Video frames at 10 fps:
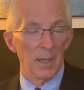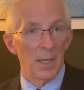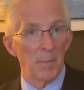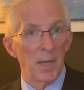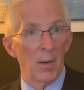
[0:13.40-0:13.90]

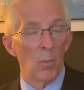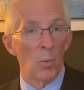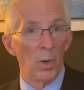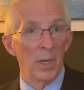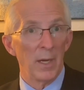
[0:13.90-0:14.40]
and about
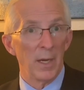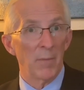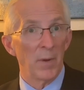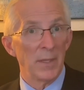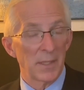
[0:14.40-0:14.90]
1 in
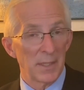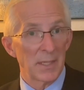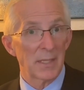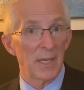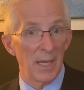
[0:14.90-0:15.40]
every
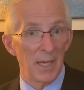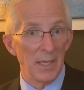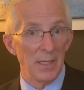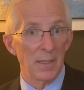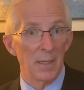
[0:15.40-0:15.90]
6 to
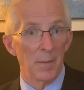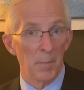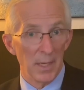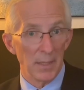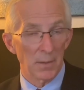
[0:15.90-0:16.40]
8
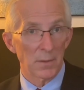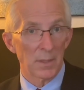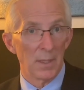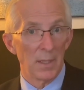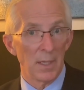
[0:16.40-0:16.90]
males
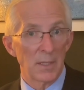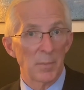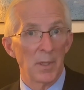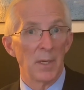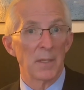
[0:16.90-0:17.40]

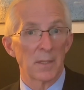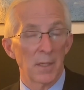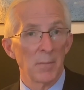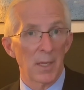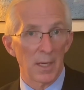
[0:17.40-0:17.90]
experience
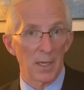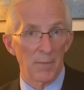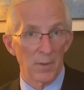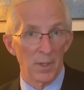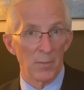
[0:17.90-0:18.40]
some kind
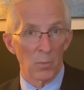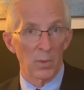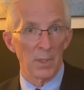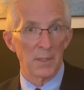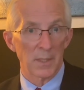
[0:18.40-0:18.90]
of
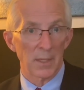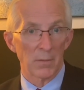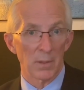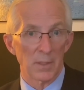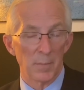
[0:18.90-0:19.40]
unwanted
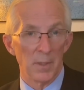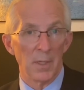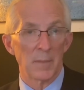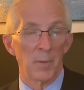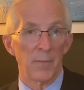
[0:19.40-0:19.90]
sexual
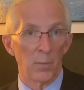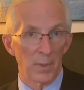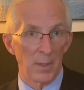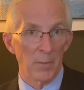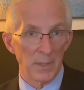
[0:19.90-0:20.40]
experience before
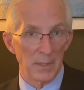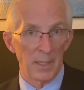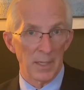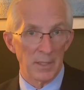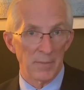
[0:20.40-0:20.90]
they reach the
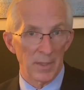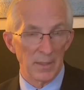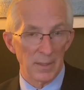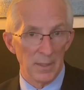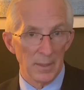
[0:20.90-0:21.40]
age of
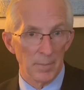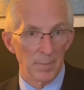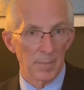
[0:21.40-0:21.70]
18.